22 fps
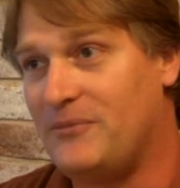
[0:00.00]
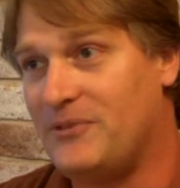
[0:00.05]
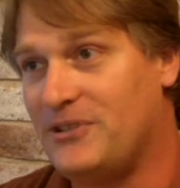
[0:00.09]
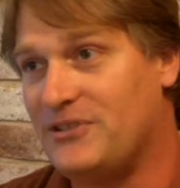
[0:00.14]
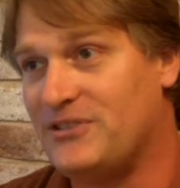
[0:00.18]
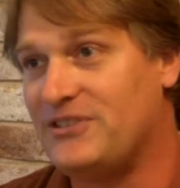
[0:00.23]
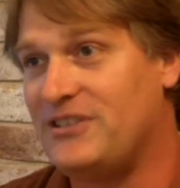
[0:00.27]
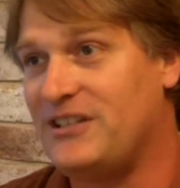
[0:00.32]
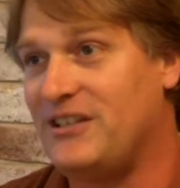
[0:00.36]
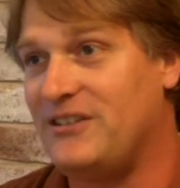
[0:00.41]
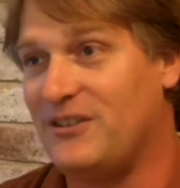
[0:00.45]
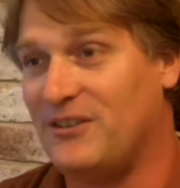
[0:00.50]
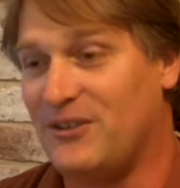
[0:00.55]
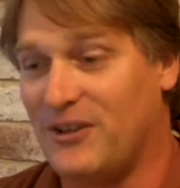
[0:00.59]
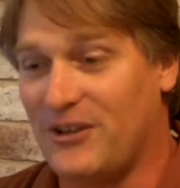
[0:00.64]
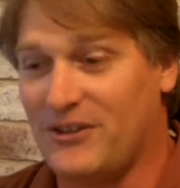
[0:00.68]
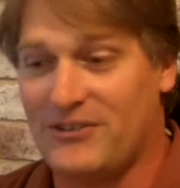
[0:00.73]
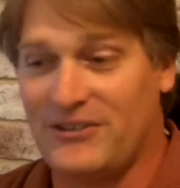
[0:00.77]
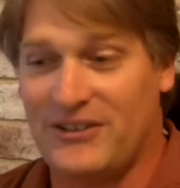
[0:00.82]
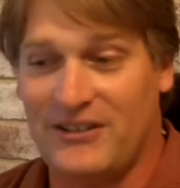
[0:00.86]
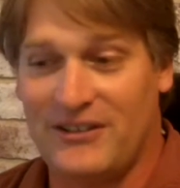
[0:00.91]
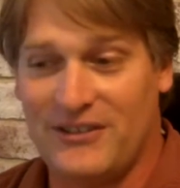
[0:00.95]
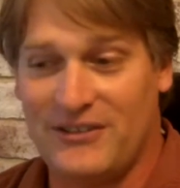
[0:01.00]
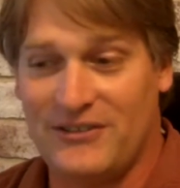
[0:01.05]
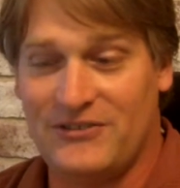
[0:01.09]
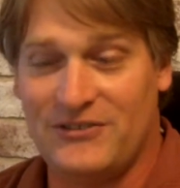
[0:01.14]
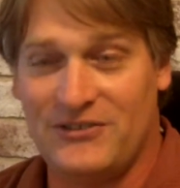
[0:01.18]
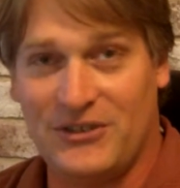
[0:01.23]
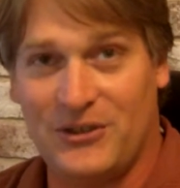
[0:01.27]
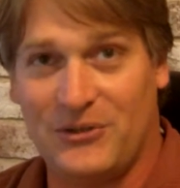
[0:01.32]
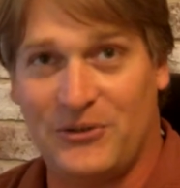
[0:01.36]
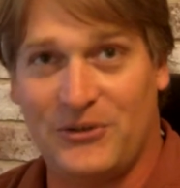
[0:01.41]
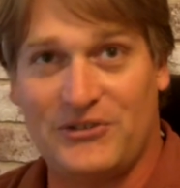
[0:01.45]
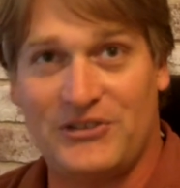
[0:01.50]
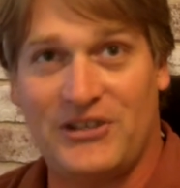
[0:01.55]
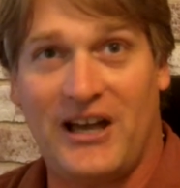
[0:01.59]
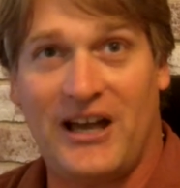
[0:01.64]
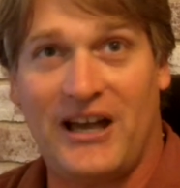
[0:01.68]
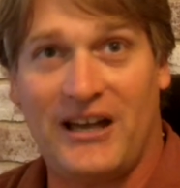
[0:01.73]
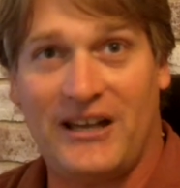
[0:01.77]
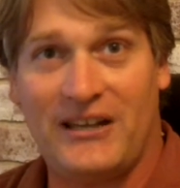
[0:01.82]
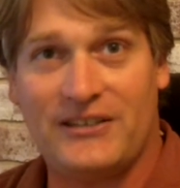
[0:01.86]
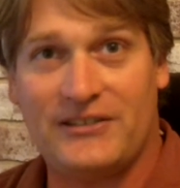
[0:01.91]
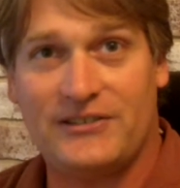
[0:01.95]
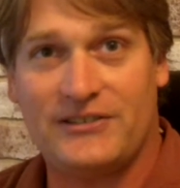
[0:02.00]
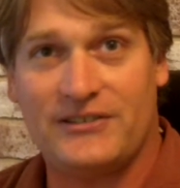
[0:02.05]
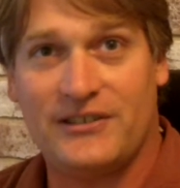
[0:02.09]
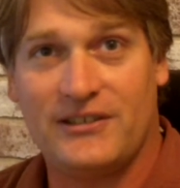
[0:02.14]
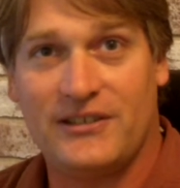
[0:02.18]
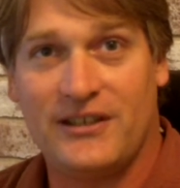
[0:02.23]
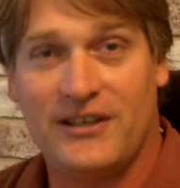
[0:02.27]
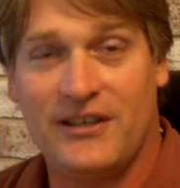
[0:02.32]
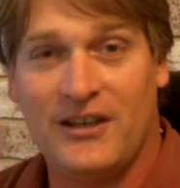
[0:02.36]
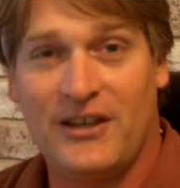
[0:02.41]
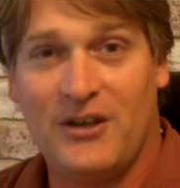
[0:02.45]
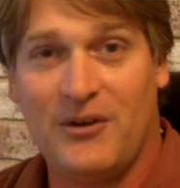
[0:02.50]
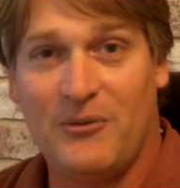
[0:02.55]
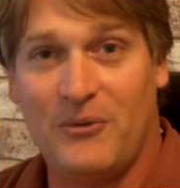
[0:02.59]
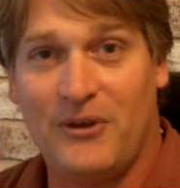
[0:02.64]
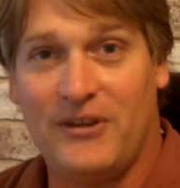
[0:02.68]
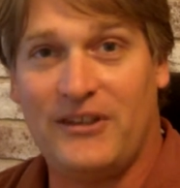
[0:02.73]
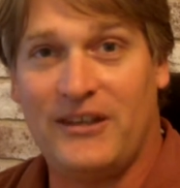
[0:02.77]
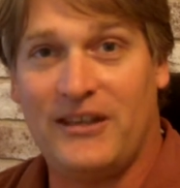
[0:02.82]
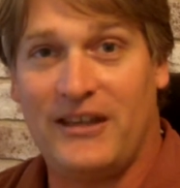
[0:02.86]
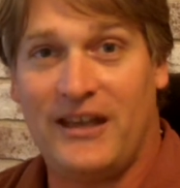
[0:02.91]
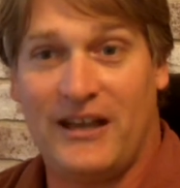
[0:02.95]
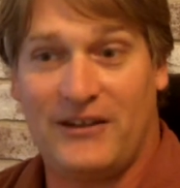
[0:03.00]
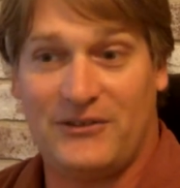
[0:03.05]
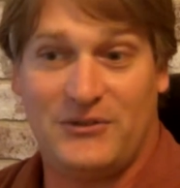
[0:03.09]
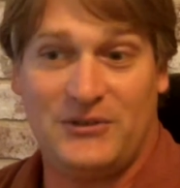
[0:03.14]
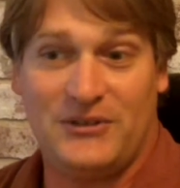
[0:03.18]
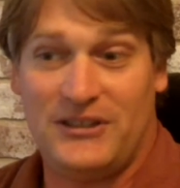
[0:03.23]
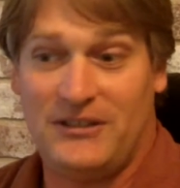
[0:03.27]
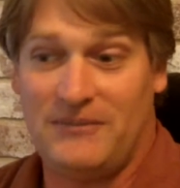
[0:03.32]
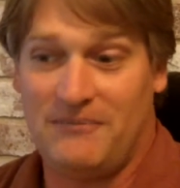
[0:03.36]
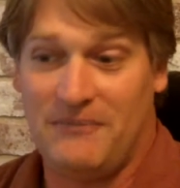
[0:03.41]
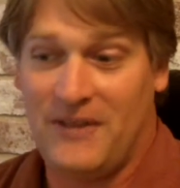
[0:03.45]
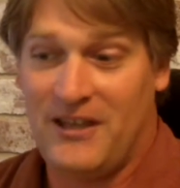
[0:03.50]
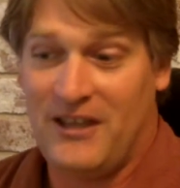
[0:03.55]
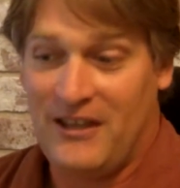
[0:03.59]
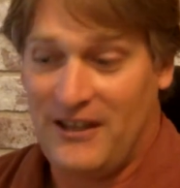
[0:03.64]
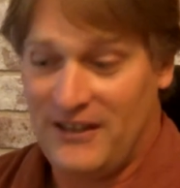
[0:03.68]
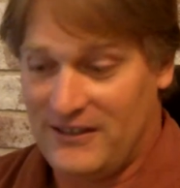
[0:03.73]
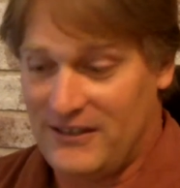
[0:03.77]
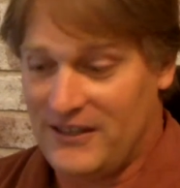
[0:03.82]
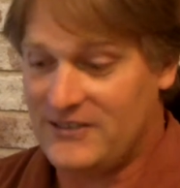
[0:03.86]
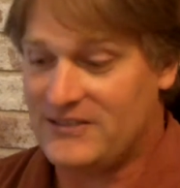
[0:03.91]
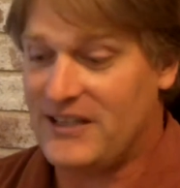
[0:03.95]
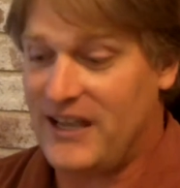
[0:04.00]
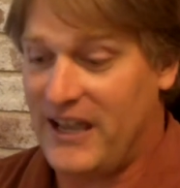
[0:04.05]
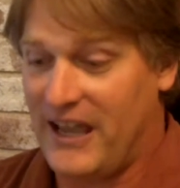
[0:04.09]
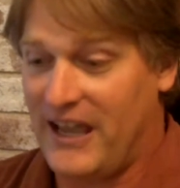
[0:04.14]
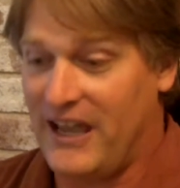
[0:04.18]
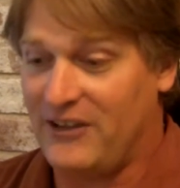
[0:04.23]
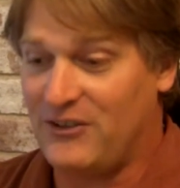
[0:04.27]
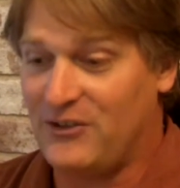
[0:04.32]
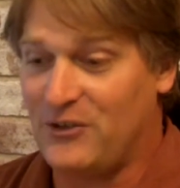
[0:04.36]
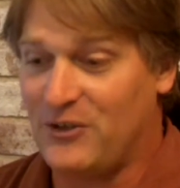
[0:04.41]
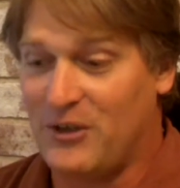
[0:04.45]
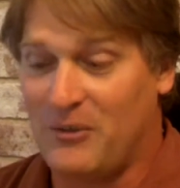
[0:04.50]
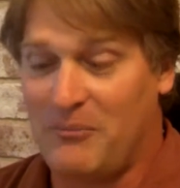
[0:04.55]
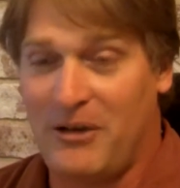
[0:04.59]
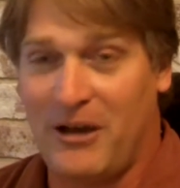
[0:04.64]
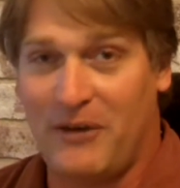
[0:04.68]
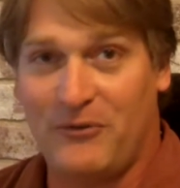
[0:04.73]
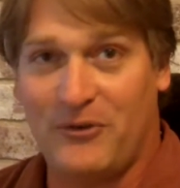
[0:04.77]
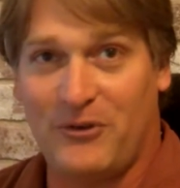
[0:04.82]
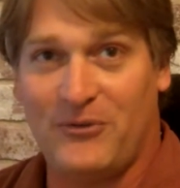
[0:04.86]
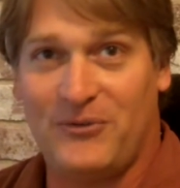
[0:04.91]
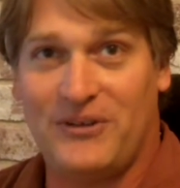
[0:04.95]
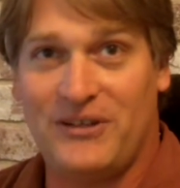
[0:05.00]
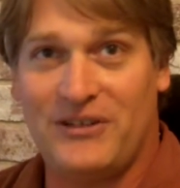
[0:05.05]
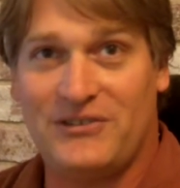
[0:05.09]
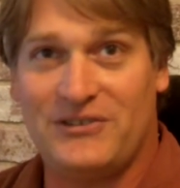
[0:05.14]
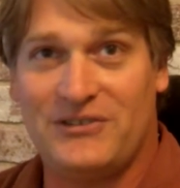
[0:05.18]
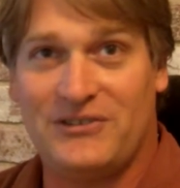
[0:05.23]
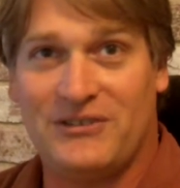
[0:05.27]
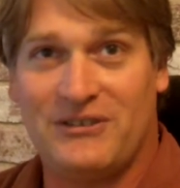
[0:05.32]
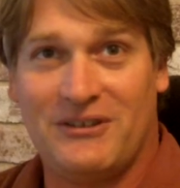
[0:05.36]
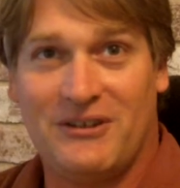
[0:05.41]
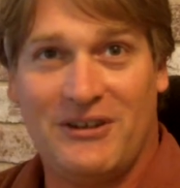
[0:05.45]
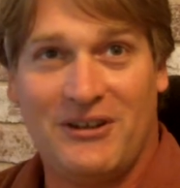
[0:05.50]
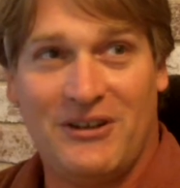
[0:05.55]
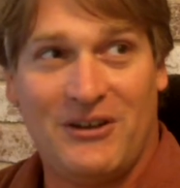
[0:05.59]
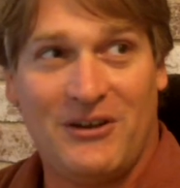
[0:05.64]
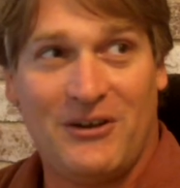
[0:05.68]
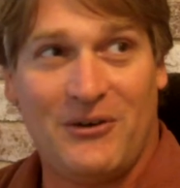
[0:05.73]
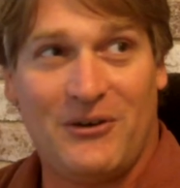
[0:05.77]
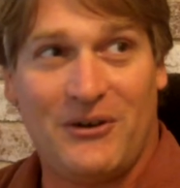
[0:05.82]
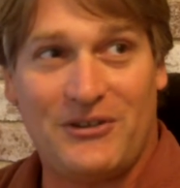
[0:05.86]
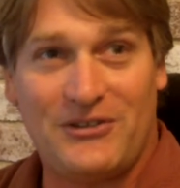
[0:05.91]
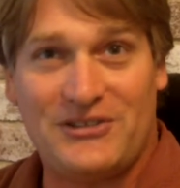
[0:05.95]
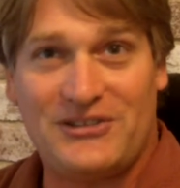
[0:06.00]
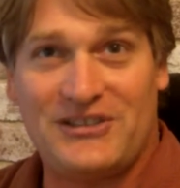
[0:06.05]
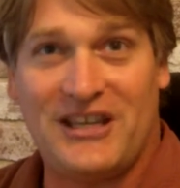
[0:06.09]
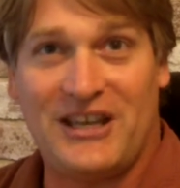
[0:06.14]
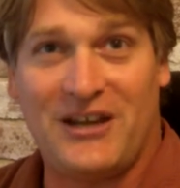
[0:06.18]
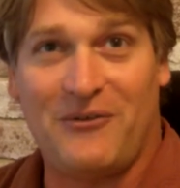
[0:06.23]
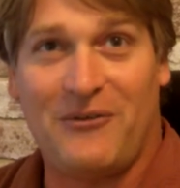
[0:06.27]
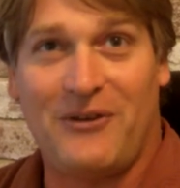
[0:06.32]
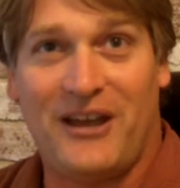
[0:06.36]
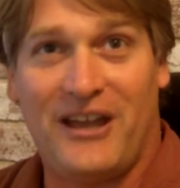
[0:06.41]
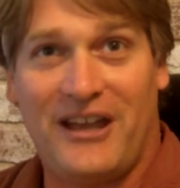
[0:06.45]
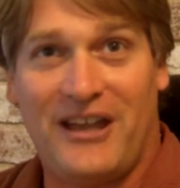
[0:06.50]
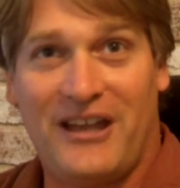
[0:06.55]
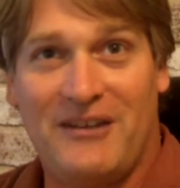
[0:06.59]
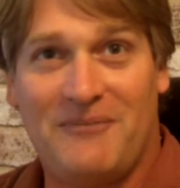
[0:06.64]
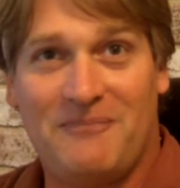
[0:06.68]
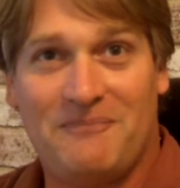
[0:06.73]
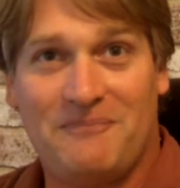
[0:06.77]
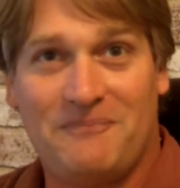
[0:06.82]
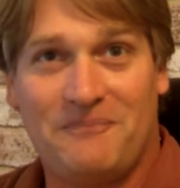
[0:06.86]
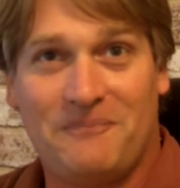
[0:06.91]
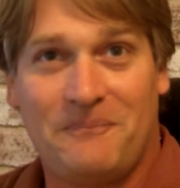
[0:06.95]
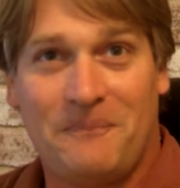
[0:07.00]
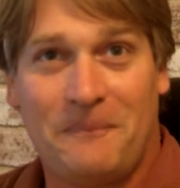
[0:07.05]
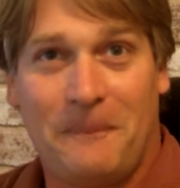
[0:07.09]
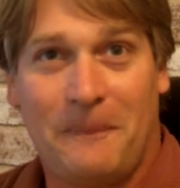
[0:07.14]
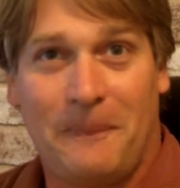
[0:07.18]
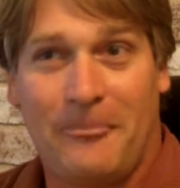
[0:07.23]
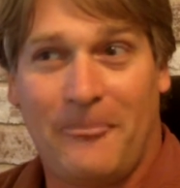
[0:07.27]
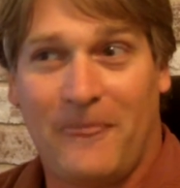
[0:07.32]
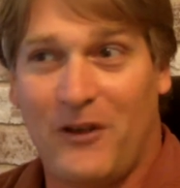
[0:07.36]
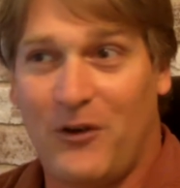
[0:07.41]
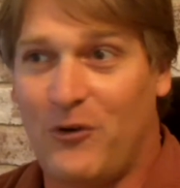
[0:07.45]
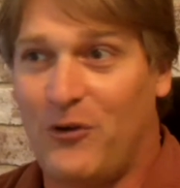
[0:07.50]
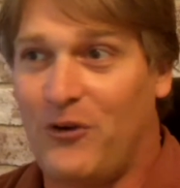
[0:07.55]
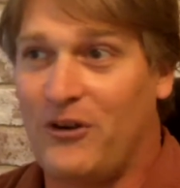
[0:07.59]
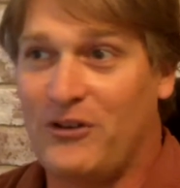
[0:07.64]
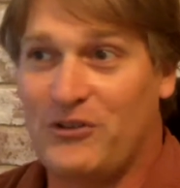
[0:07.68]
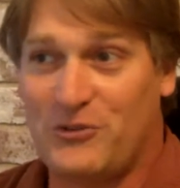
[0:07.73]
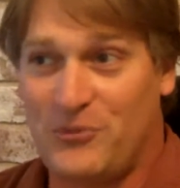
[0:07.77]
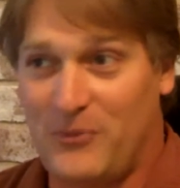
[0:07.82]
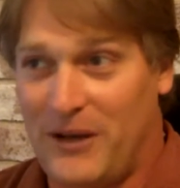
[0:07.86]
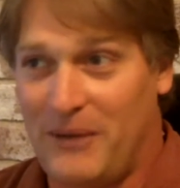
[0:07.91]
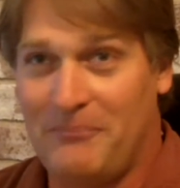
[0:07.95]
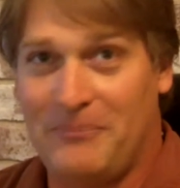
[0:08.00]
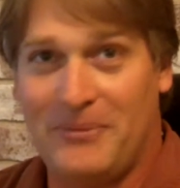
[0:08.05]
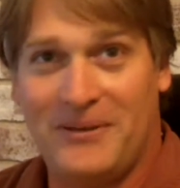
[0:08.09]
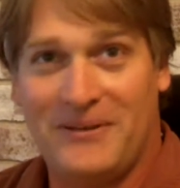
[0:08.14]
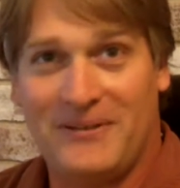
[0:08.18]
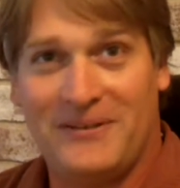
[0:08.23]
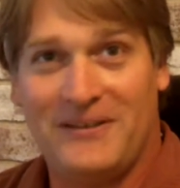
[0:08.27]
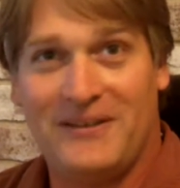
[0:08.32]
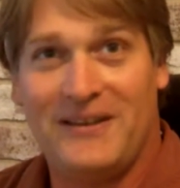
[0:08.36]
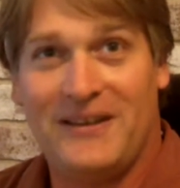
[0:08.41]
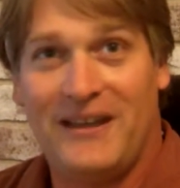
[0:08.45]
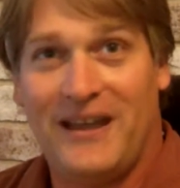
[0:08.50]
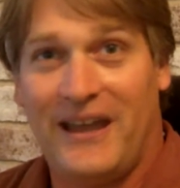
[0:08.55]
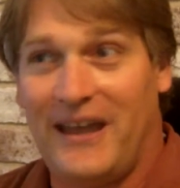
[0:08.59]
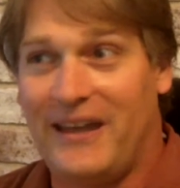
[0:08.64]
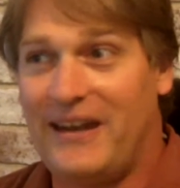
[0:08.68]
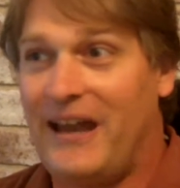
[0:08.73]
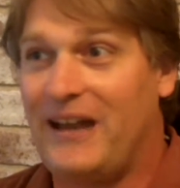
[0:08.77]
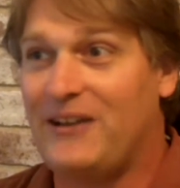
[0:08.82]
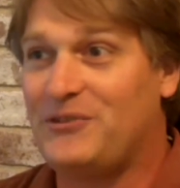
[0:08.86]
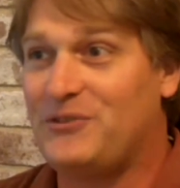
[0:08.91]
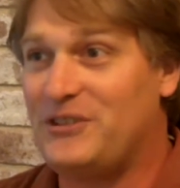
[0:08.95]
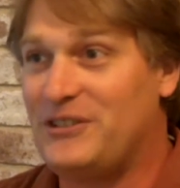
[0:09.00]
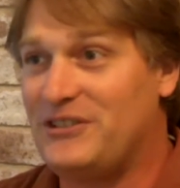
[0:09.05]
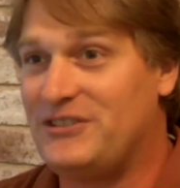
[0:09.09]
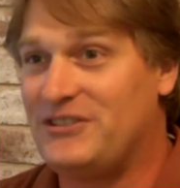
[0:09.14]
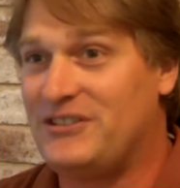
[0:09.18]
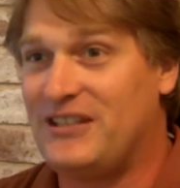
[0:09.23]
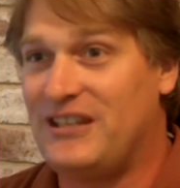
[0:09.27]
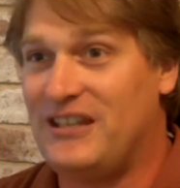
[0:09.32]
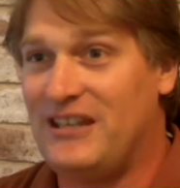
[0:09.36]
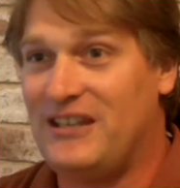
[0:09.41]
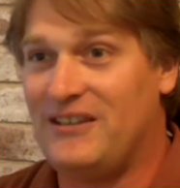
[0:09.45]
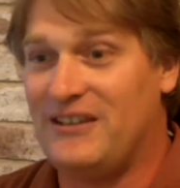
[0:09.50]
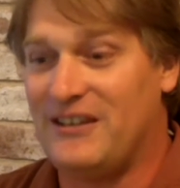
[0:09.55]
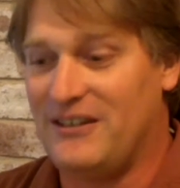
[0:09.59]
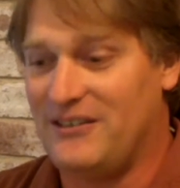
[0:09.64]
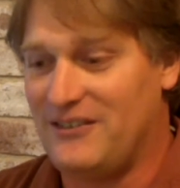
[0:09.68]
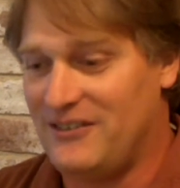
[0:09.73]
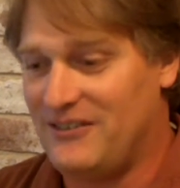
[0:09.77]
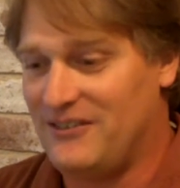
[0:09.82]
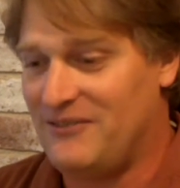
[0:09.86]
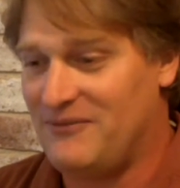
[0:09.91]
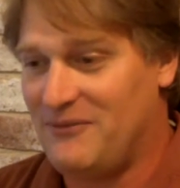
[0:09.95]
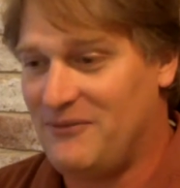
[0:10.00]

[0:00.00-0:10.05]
to see the looks in the children's eyes when they actually get to handle a pufferfish or a stingray or a shrimp, and actually see that